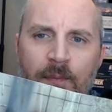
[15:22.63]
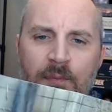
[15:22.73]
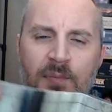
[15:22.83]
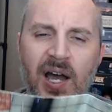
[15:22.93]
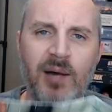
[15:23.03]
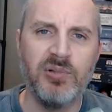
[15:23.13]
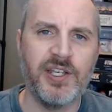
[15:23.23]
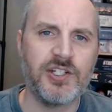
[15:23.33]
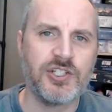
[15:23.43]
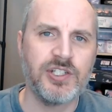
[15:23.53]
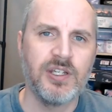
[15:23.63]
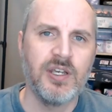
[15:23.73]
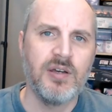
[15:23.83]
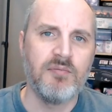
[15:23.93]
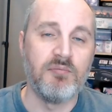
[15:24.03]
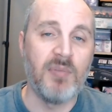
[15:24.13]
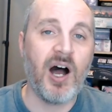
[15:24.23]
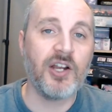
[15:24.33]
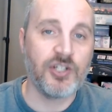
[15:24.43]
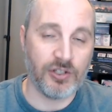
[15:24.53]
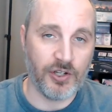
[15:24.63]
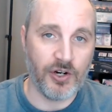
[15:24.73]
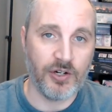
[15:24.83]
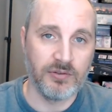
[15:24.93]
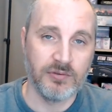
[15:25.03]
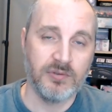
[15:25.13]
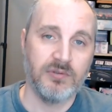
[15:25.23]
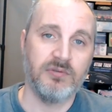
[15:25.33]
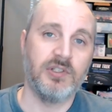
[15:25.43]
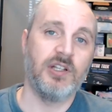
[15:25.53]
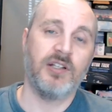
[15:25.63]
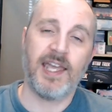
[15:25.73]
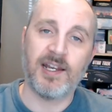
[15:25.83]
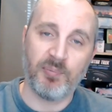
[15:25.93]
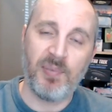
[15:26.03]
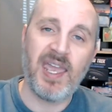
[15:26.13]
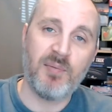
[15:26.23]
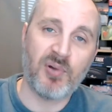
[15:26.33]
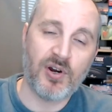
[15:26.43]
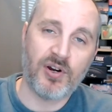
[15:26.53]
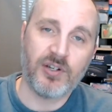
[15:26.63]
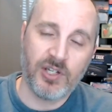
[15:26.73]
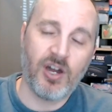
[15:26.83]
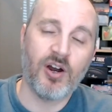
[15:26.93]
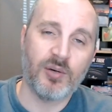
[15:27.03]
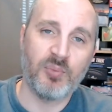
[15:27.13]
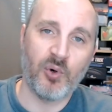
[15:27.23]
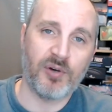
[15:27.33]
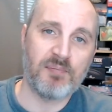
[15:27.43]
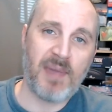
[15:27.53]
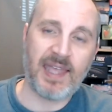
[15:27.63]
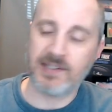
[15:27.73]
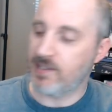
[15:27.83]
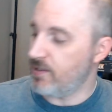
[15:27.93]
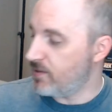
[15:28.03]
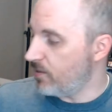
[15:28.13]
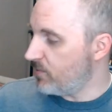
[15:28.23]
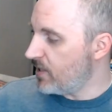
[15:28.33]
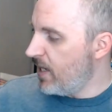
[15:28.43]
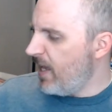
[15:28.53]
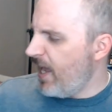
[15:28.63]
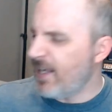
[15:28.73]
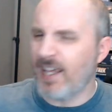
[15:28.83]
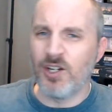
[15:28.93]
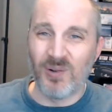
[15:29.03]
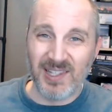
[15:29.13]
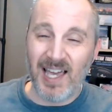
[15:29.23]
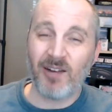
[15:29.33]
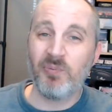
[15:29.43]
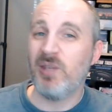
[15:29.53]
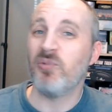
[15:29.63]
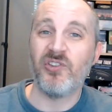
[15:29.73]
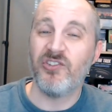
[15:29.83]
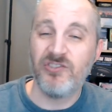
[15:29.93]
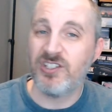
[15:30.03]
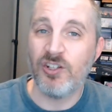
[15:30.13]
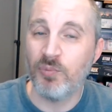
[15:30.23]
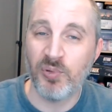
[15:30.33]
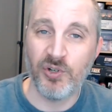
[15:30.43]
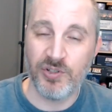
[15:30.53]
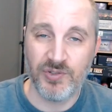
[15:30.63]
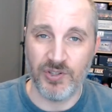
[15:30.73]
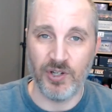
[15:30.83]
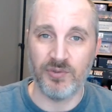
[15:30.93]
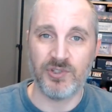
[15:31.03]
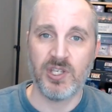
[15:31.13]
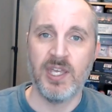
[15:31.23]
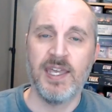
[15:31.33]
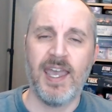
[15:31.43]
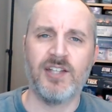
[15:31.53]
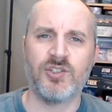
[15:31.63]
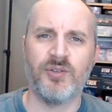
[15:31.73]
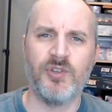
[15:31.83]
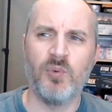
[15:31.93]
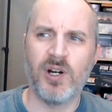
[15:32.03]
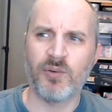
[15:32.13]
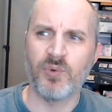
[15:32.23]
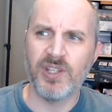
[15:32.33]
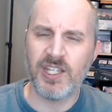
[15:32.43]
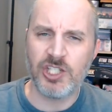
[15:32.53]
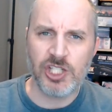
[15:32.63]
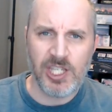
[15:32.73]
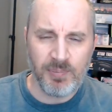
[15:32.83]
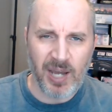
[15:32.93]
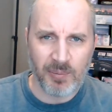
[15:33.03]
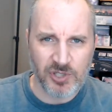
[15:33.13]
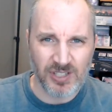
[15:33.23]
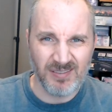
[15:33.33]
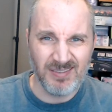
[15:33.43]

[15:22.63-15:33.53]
published modular little kind of paper cardboard mat systems. And I know a lot of people still produce those. And so if you want a really cheap option,